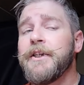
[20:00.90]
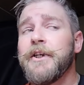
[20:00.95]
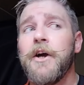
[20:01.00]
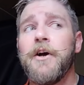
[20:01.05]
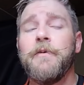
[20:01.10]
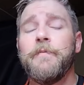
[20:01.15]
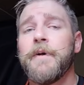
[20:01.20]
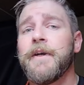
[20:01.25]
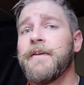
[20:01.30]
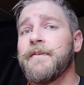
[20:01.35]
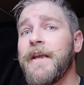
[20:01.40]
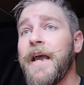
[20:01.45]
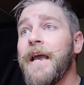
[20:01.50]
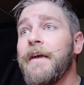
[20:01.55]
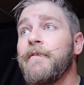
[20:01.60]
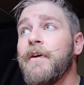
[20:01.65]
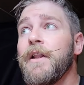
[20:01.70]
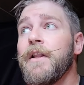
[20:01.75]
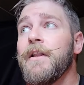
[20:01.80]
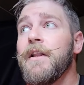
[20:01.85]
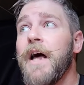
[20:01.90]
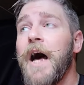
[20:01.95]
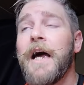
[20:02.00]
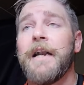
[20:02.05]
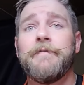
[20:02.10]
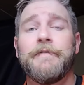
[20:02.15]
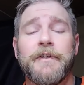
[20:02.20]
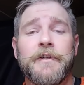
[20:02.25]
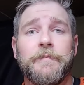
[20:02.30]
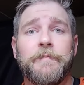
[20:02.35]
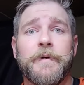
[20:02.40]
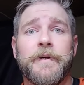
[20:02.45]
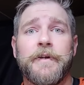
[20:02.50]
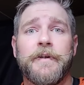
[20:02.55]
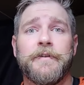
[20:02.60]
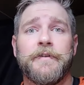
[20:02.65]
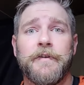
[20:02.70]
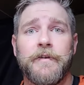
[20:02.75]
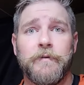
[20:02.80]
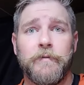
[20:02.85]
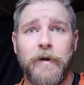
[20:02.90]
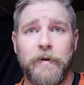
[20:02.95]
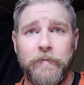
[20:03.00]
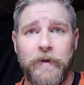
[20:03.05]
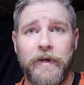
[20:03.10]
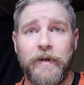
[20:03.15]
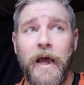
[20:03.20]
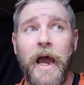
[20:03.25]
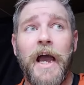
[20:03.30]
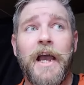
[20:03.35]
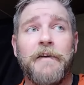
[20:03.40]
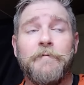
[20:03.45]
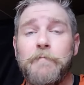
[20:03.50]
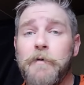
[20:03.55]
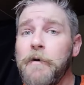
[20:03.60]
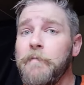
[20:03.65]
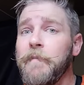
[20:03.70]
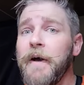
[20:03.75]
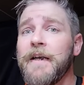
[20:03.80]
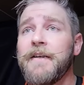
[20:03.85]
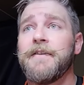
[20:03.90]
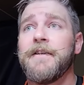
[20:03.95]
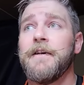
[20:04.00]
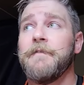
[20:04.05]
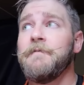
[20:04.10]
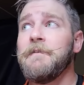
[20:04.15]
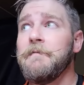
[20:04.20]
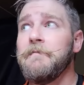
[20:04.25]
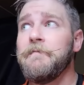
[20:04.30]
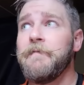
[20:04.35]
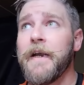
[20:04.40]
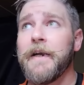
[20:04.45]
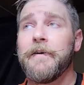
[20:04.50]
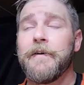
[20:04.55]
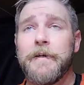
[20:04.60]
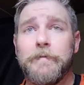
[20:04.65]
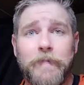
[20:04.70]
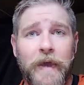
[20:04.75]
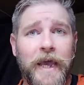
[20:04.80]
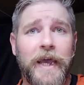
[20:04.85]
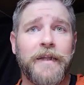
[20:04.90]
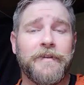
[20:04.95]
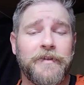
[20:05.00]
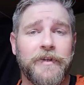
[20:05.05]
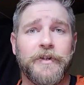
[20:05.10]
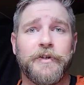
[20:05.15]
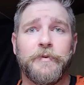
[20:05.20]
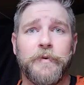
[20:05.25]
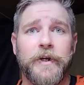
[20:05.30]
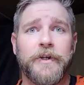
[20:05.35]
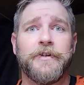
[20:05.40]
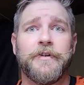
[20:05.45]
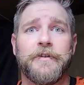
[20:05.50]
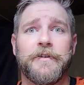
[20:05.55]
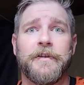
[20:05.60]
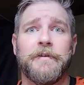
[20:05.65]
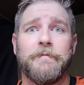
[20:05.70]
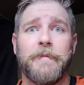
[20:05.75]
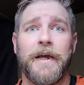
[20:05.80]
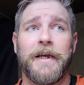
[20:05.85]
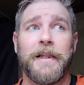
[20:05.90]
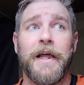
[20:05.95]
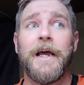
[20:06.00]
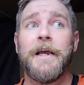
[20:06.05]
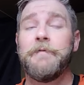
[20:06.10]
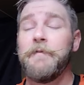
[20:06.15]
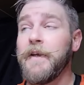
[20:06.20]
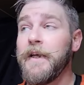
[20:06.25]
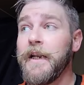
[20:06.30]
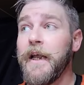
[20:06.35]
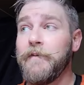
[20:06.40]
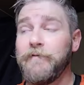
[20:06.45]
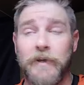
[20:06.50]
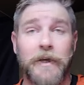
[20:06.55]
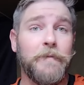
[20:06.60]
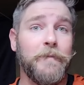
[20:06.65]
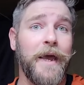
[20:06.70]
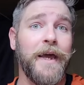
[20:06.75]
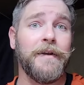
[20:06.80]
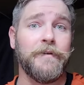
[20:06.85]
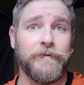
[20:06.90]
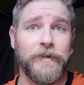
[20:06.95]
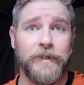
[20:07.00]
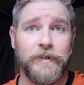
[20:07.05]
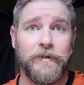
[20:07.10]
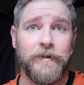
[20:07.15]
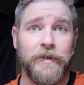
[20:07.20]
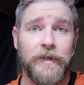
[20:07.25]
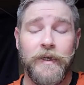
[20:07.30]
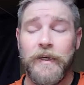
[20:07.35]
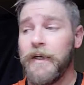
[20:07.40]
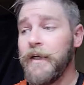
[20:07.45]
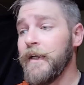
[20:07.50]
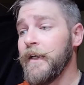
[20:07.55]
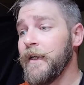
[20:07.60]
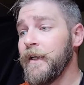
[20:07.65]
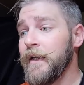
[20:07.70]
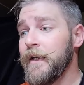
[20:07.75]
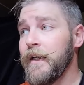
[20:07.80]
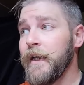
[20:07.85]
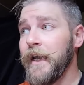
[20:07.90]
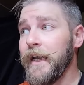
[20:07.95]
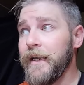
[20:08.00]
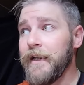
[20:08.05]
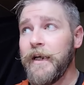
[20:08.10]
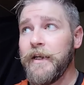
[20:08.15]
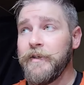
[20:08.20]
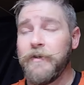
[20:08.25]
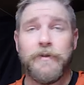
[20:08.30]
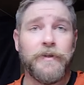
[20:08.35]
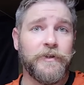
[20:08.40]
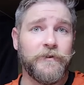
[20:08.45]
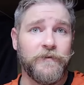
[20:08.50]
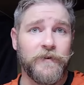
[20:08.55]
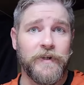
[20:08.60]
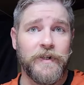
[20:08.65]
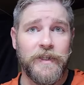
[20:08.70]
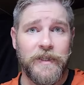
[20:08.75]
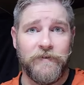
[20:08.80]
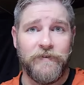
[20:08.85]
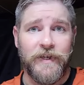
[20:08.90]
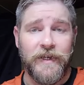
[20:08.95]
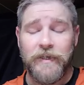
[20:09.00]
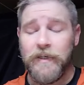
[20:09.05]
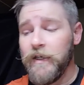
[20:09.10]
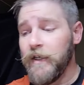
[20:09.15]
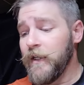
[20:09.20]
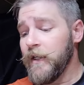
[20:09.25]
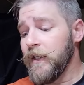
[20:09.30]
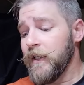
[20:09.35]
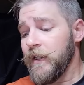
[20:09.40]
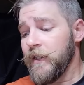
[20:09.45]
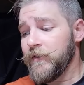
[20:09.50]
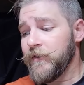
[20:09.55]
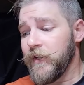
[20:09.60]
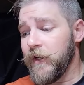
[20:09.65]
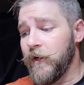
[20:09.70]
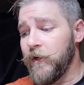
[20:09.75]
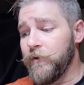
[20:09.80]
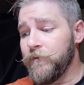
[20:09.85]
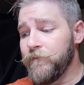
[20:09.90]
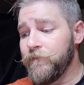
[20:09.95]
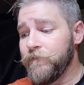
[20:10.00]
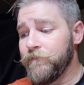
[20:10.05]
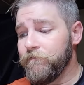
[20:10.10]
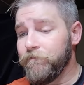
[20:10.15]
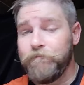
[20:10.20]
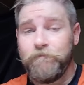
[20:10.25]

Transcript: know because I have a lot of experience under my belt. I have put myself in very bad situations in my life and I've come out of it. And I do this for a living. So,